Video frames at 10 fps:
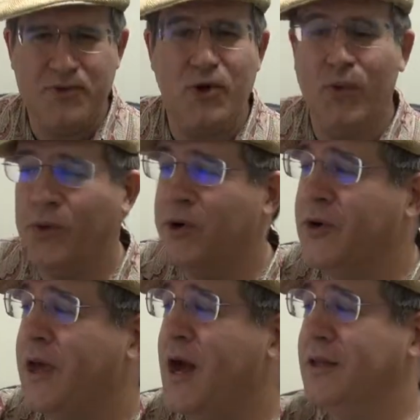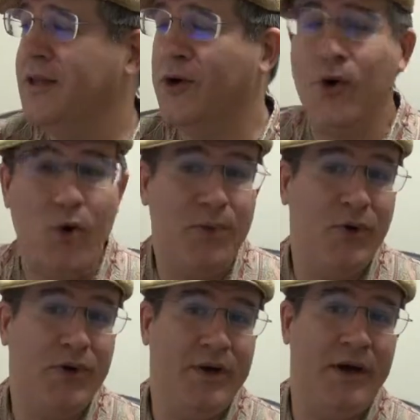So we're looking at the
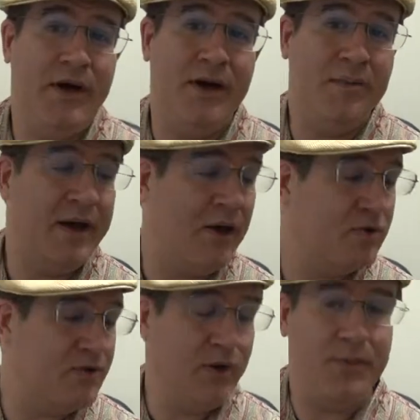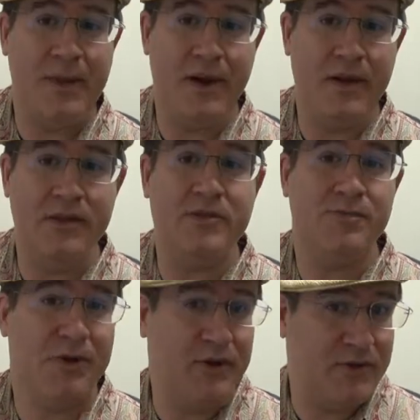Joropo uh, by José Luis Merlin. This is
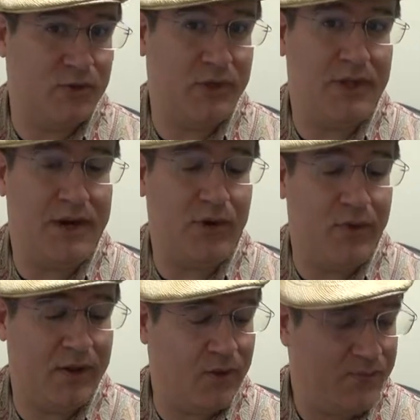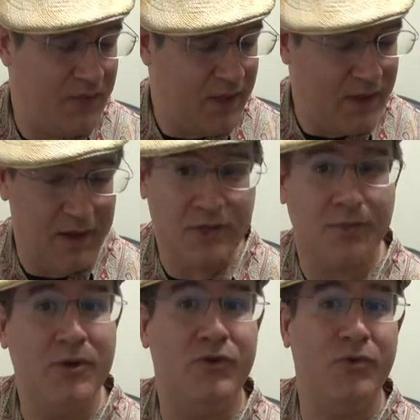part of the Suite del Recuerdo. It's a
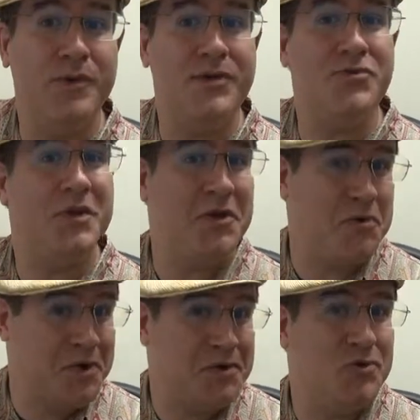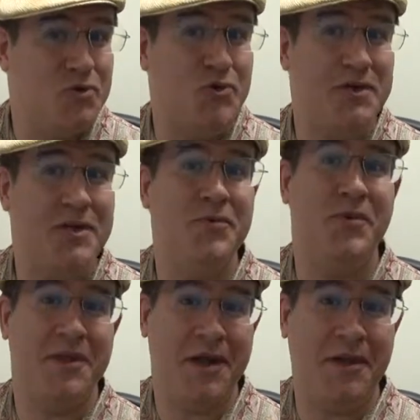beautiful piece, but you need to treat it
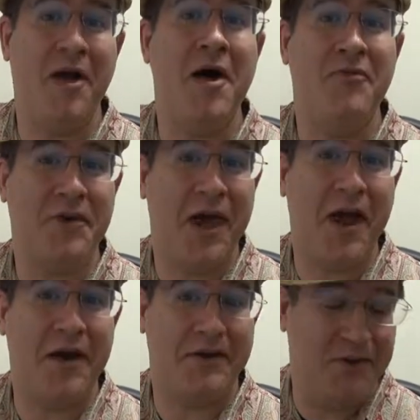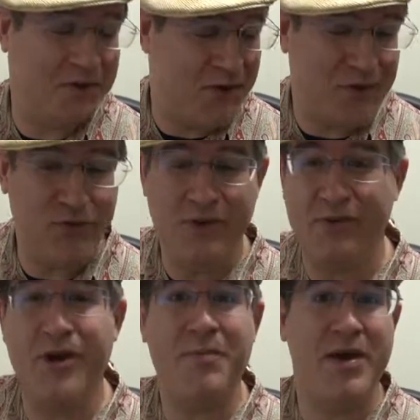with a lot of care. You know, you have to be
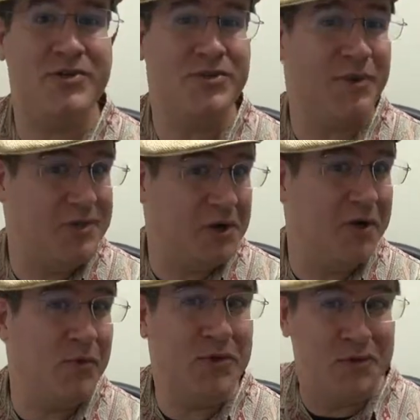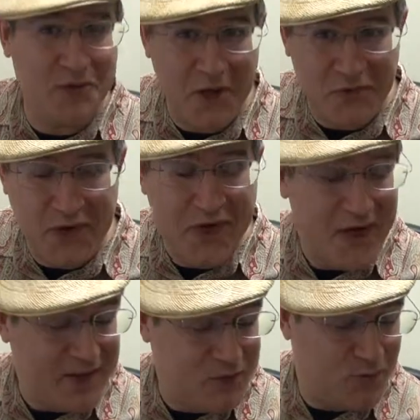very patient, particularly with yourself.
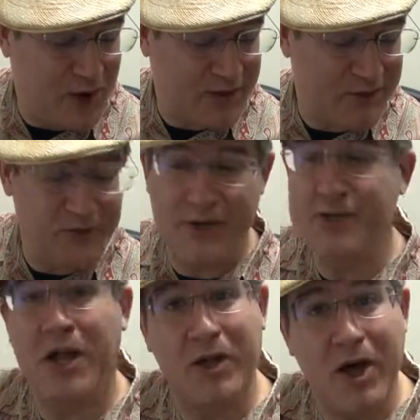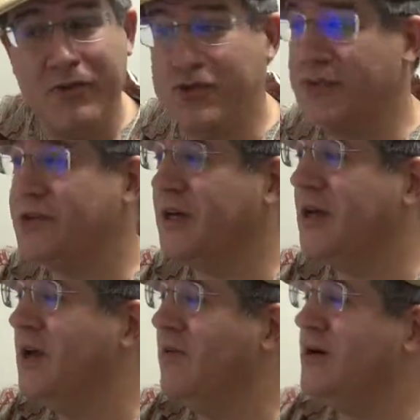As you practice, there's a lot of shifting,
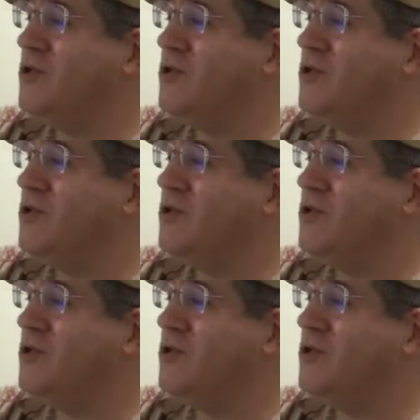right?